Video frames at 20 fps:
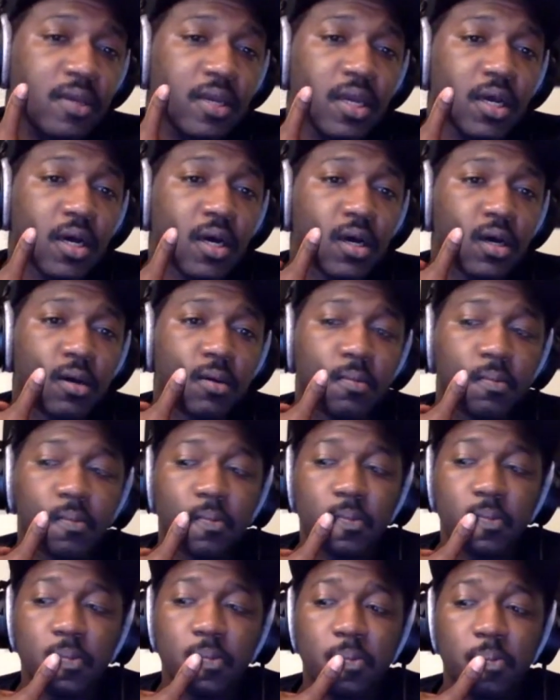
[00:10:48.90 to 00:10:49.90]

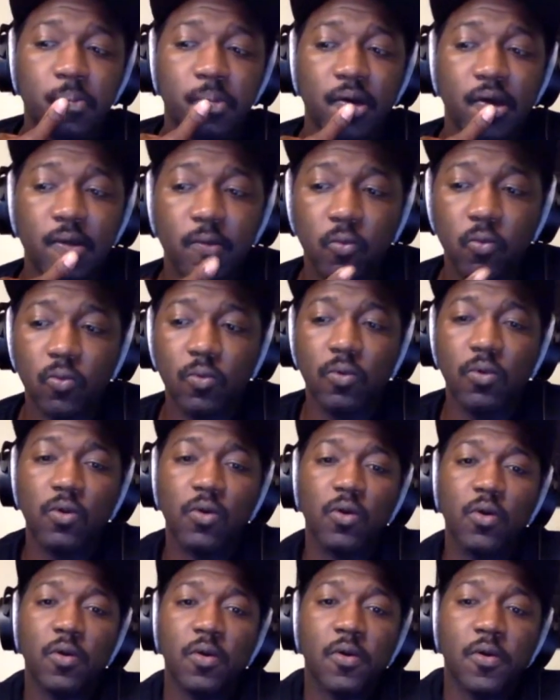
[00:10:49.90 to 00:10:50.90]
Are they going to walk through
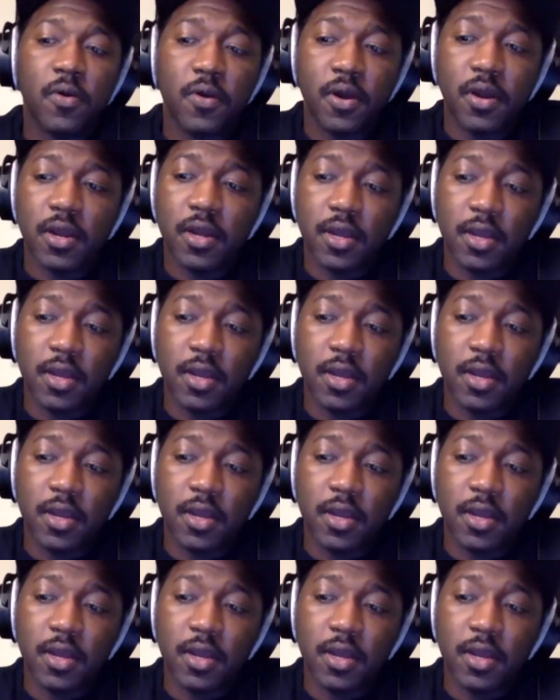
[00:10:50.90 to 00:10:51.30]
that motherfucker?